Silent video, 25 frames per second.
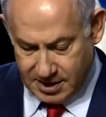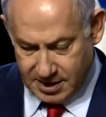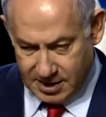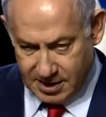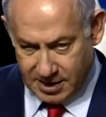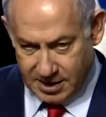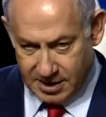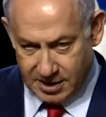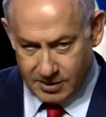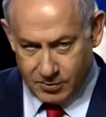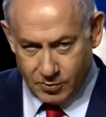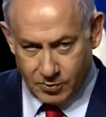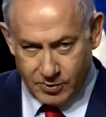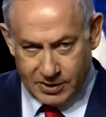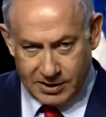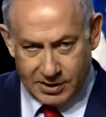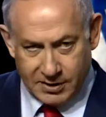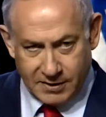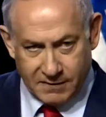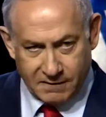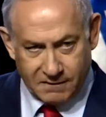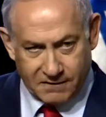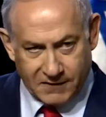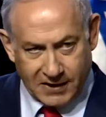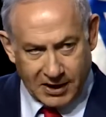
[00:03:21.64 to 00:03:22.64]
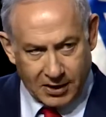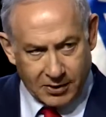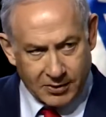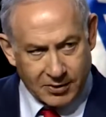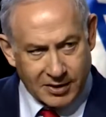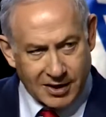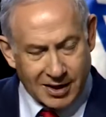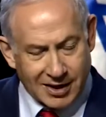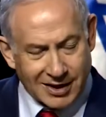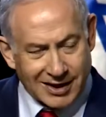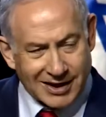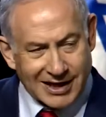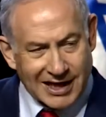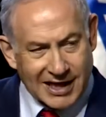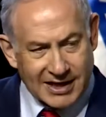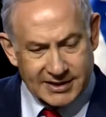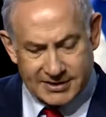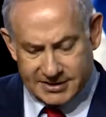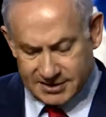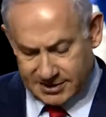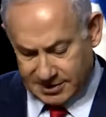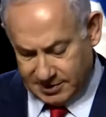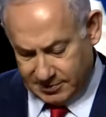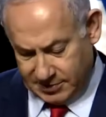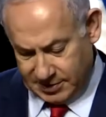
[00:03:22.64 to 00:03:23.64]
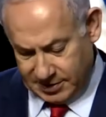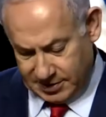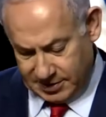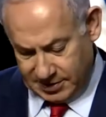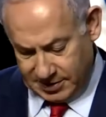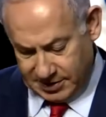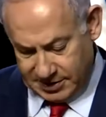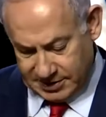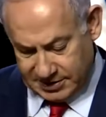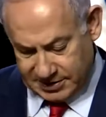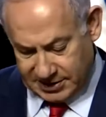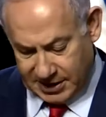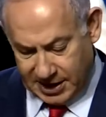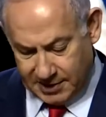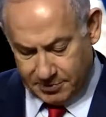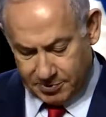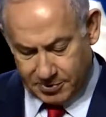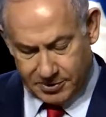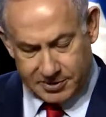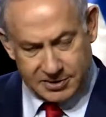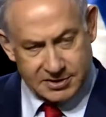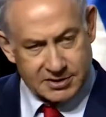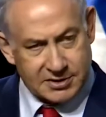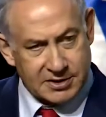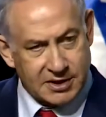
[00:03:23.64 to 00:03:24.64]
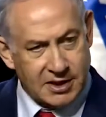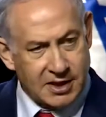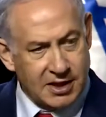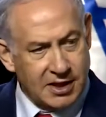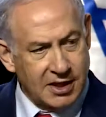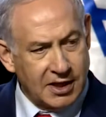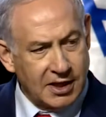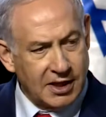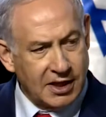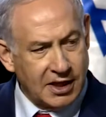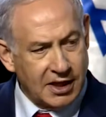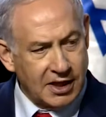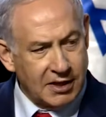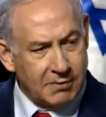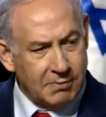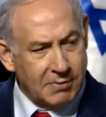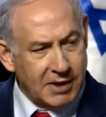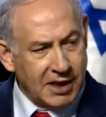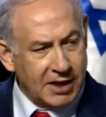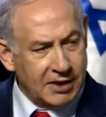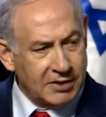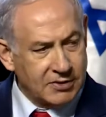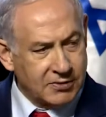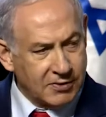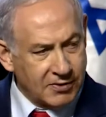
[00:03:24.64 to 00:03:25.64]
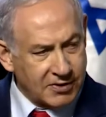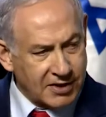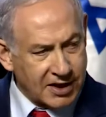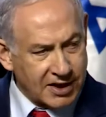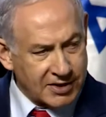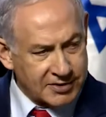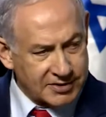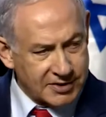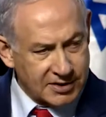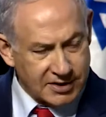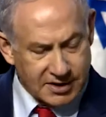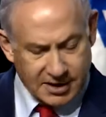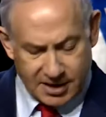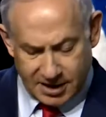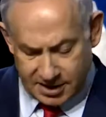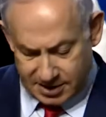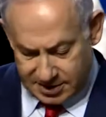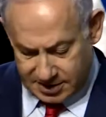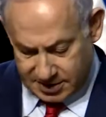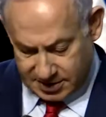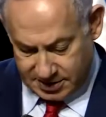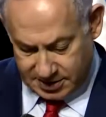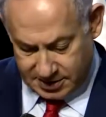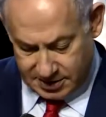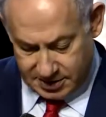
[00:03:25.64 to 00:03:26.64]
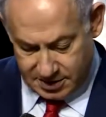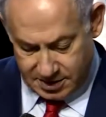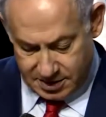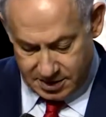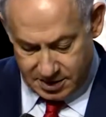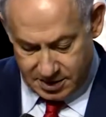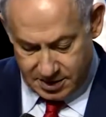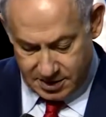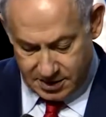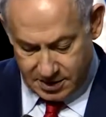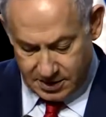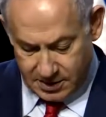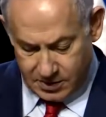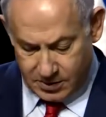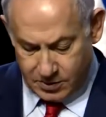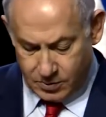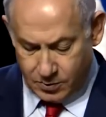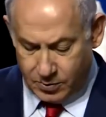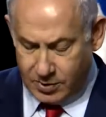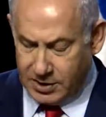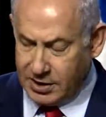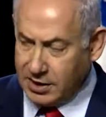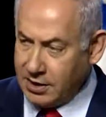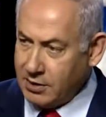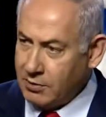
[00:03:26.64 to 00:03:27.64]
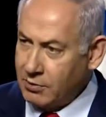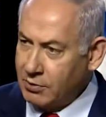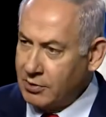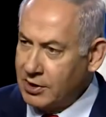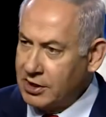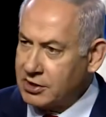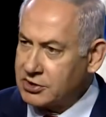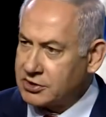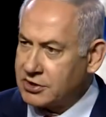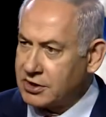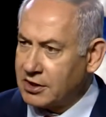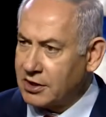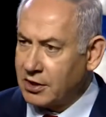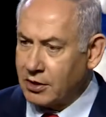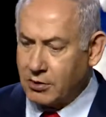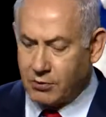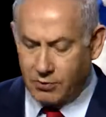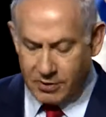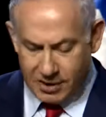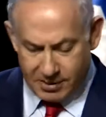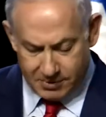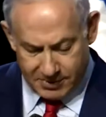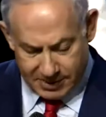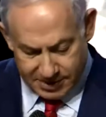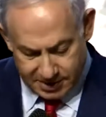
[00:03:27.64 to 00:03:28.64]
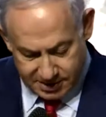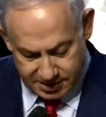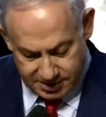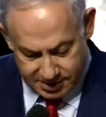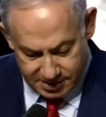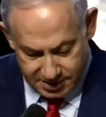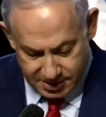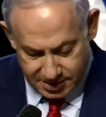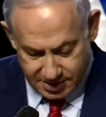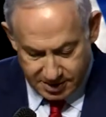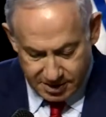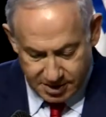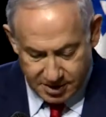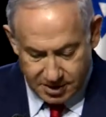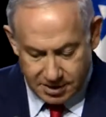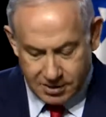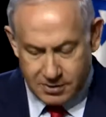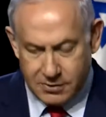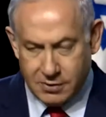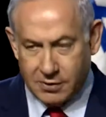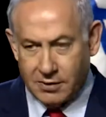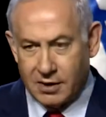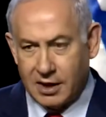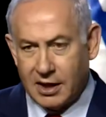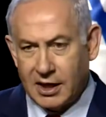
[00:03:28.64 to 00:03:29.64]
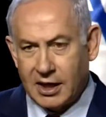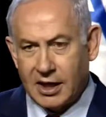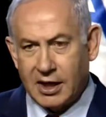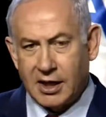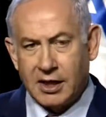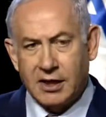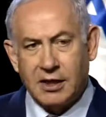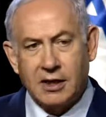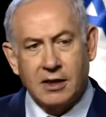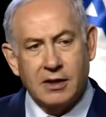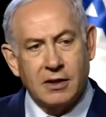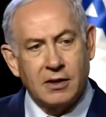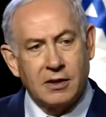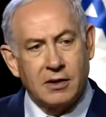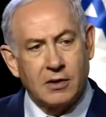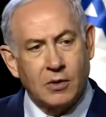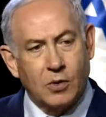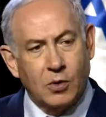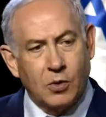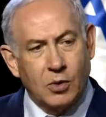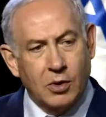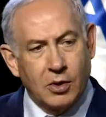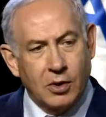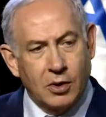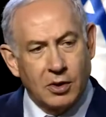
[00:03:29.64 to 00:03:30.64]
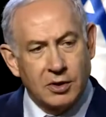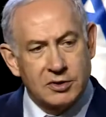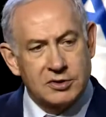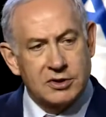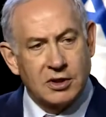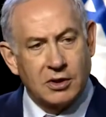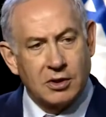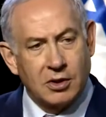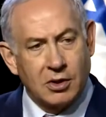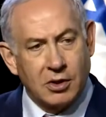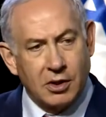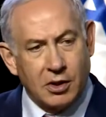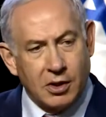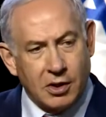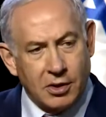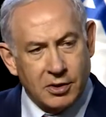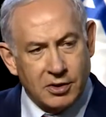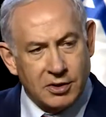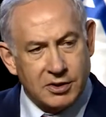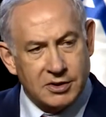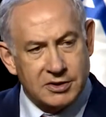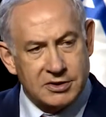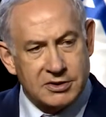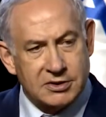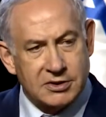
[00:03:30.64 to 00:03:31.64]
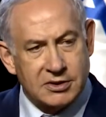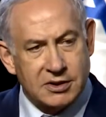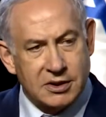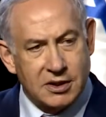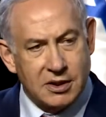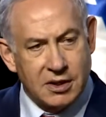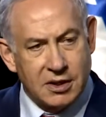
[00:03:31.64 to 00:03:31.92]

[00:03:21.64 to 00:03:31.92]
Uh, we, following our last summit in Cyprus, in May 2018, we reached an agreement to lay the world's longest